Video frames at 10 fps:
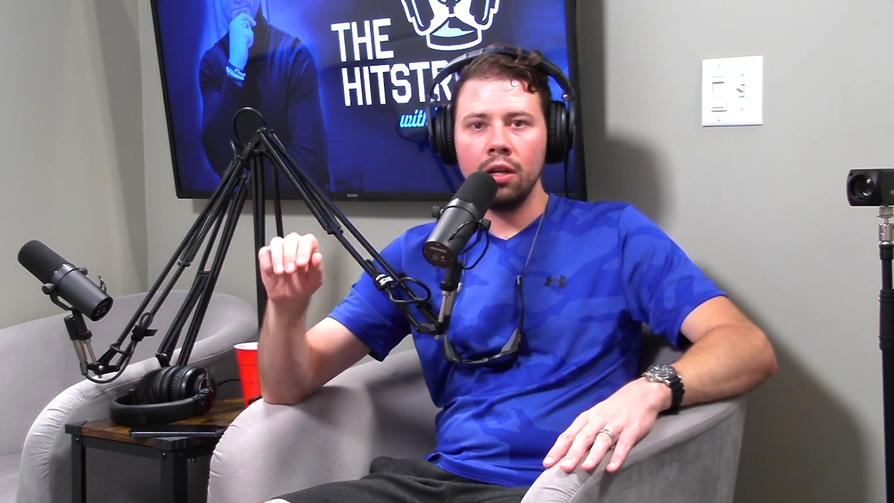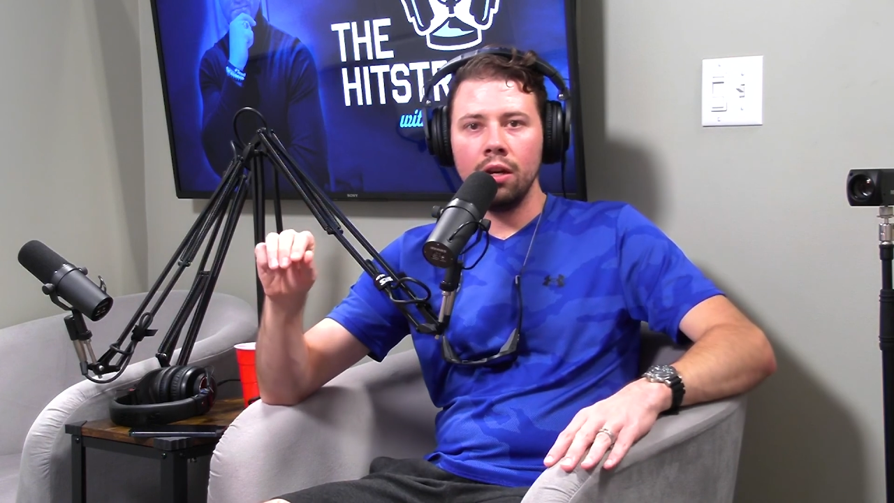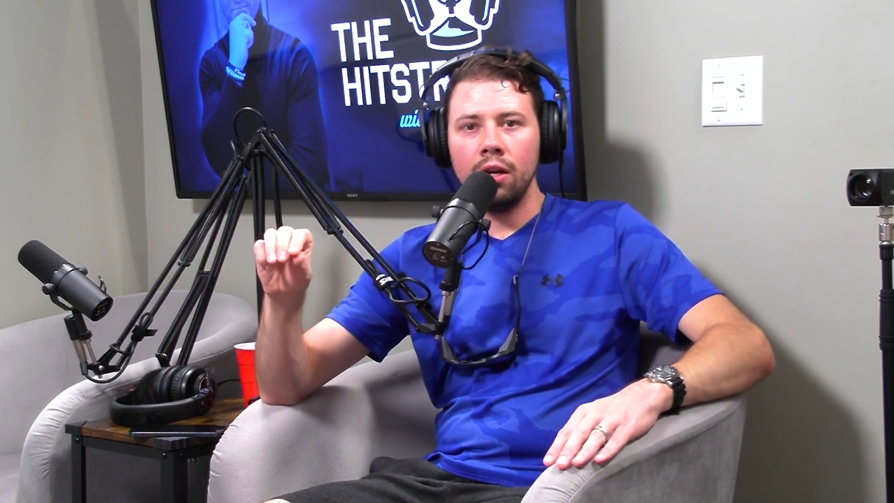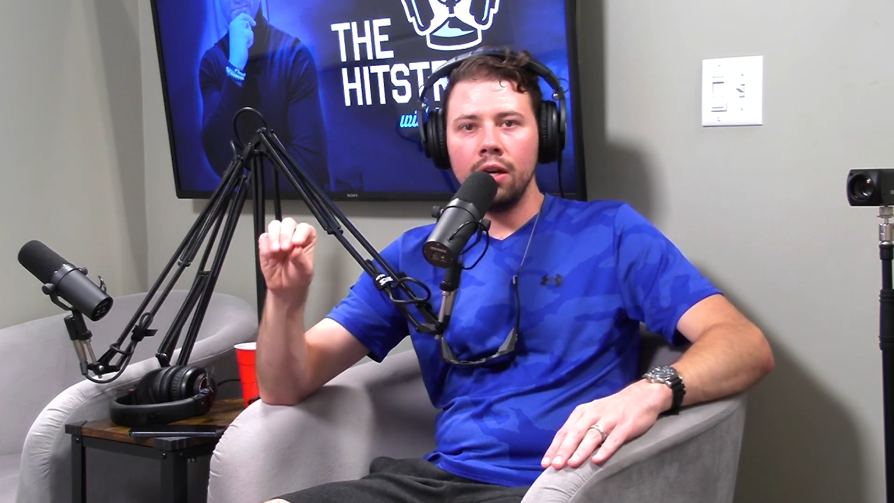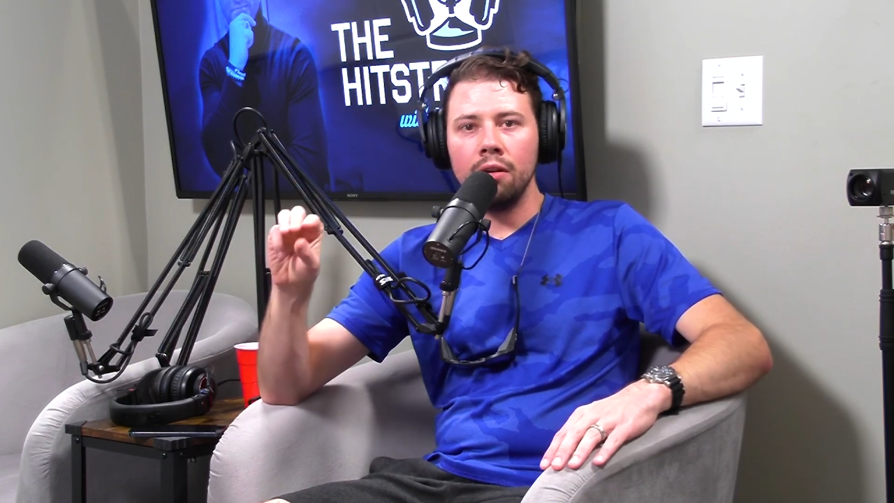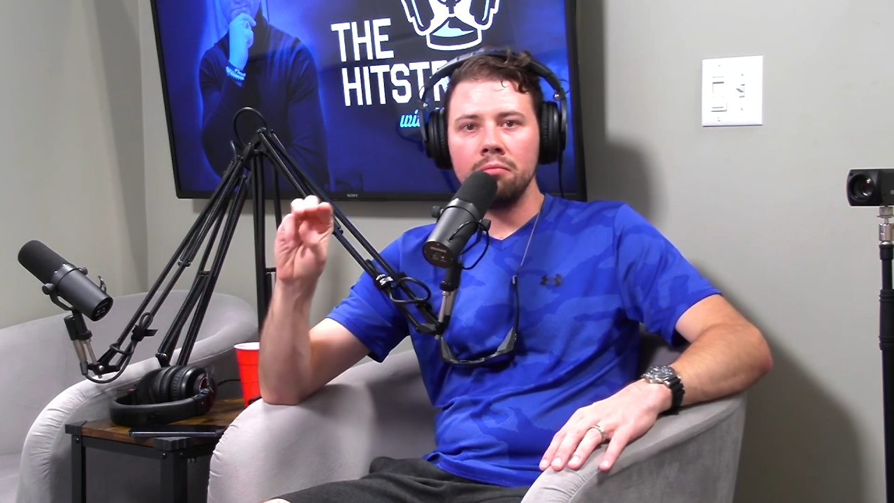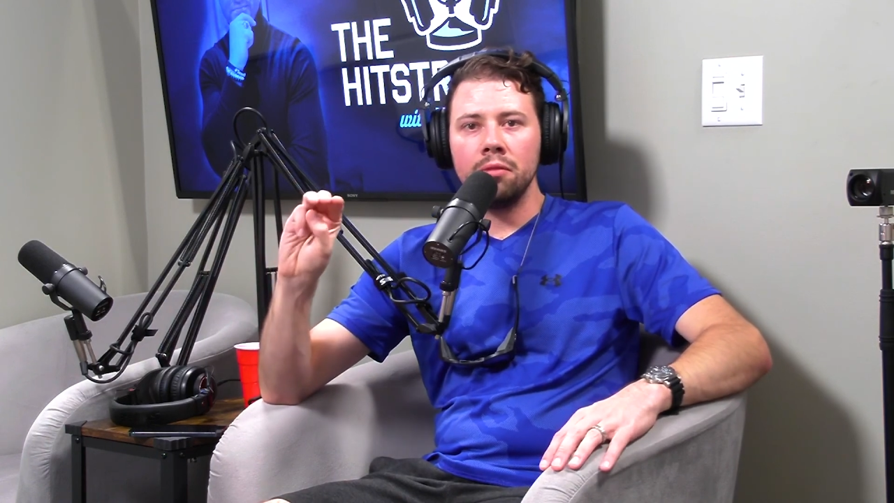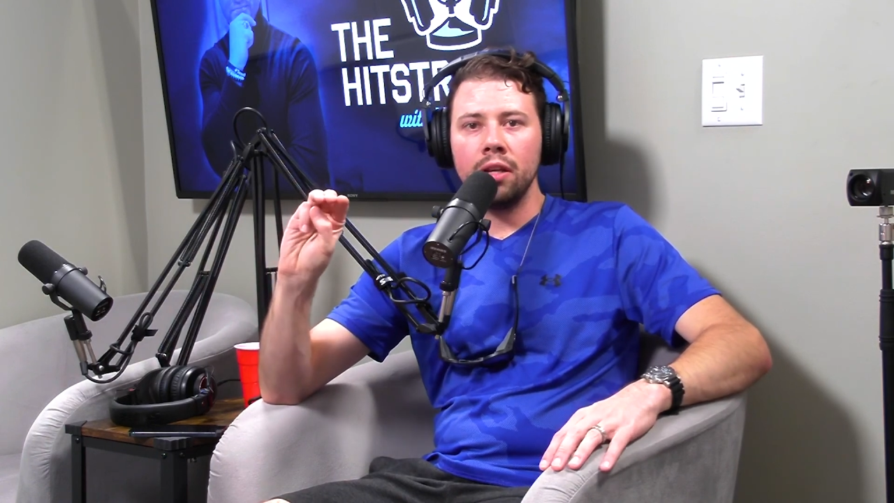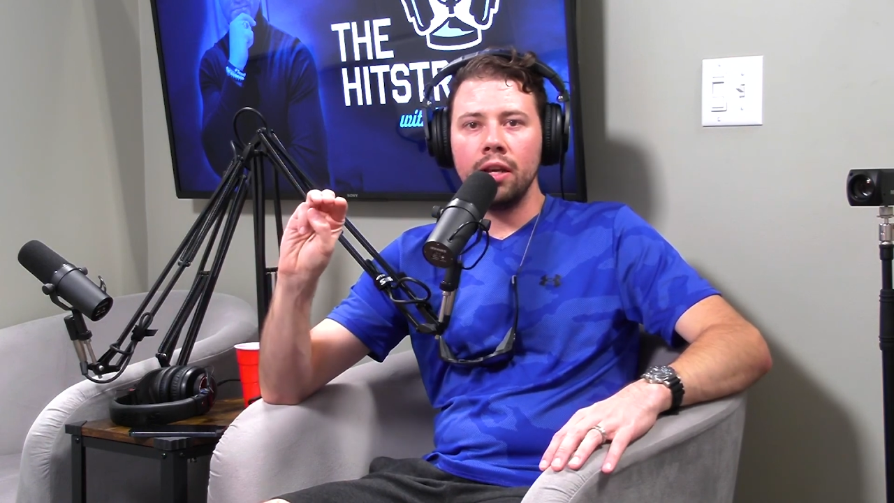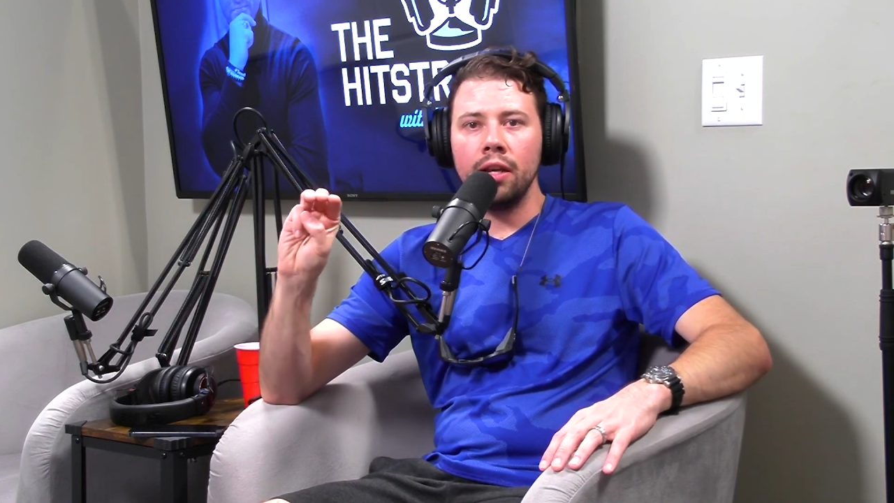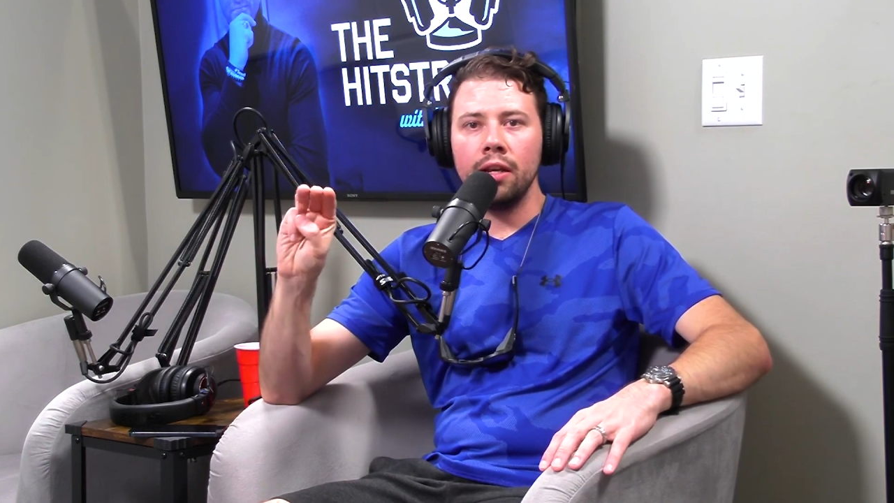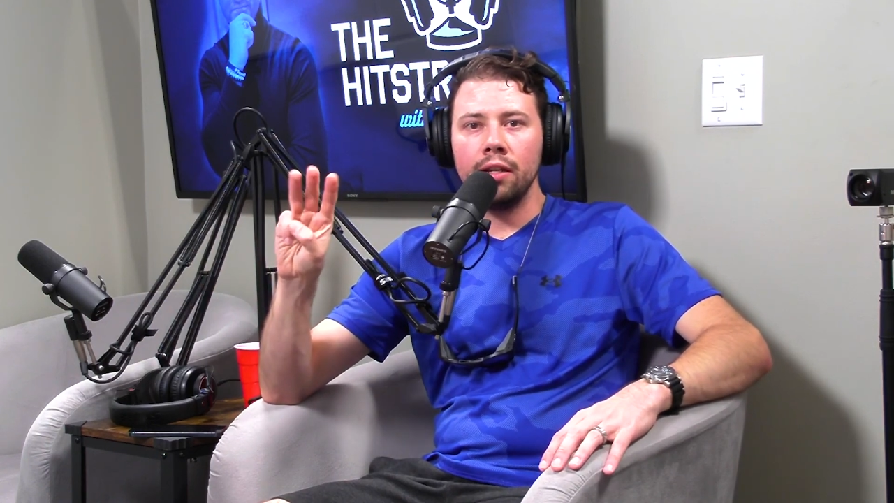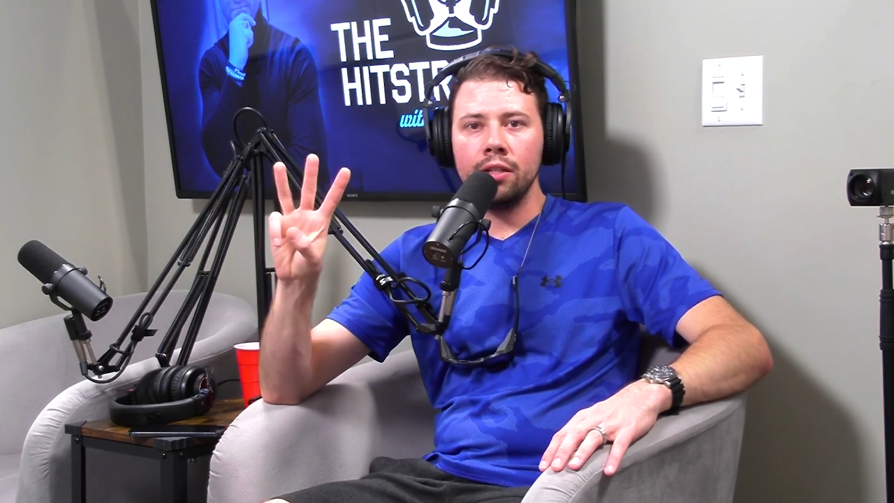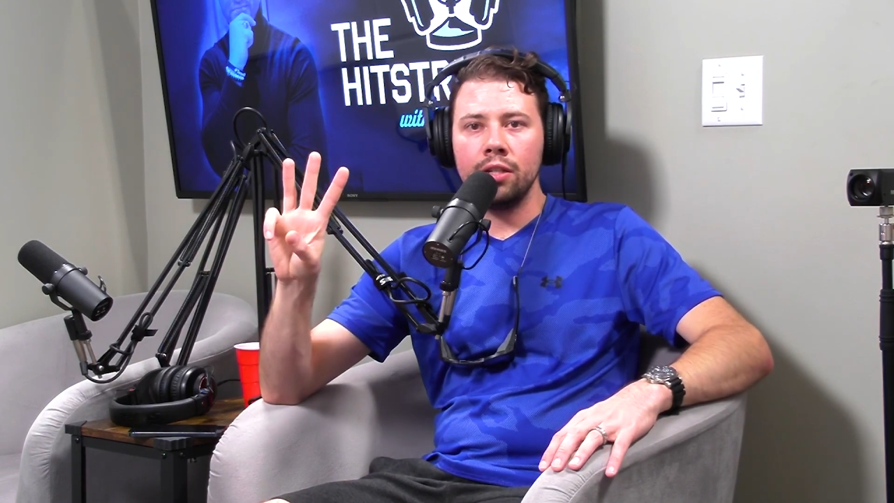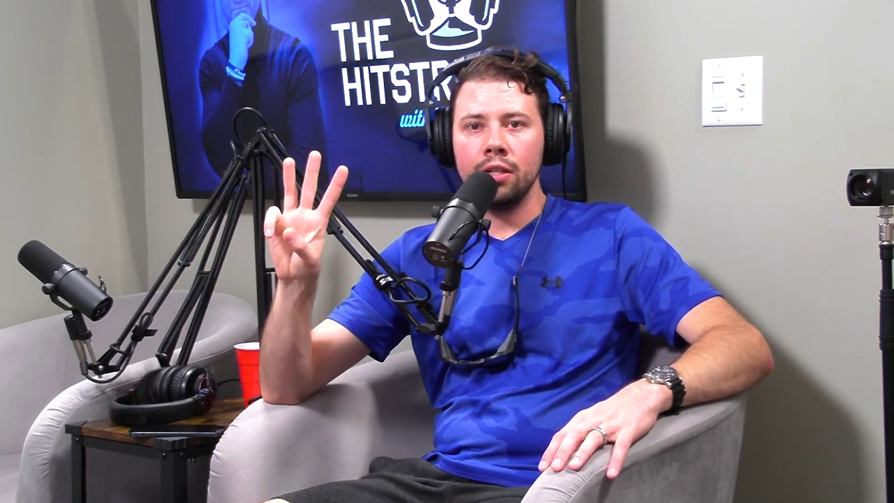And